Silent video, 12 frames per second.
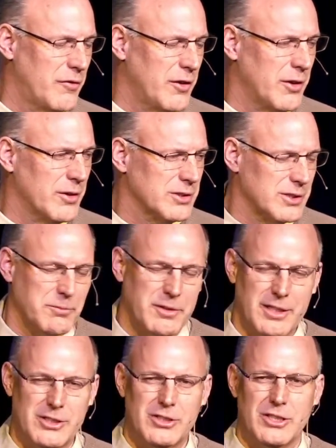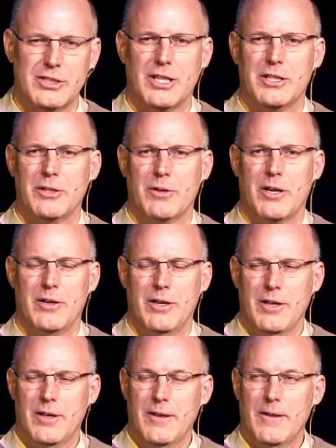fear is something that sits under
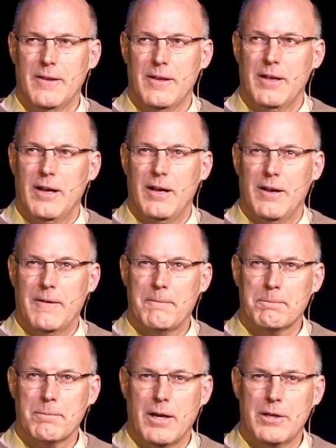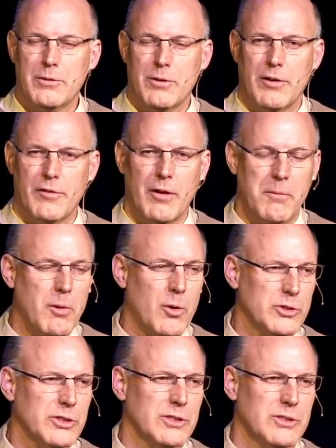our
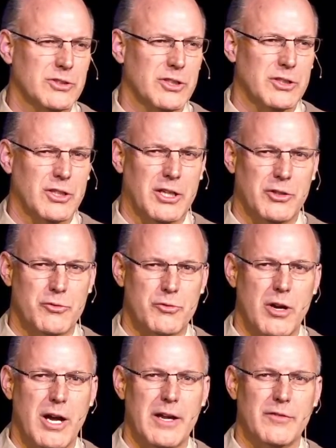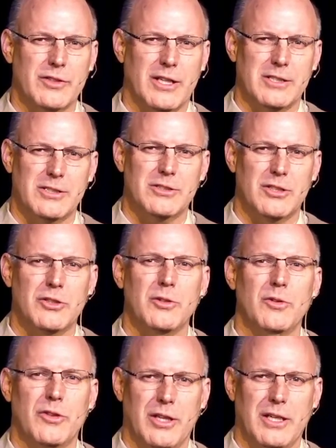emotions and drives us to
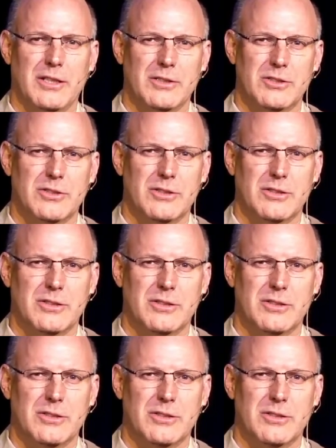do things.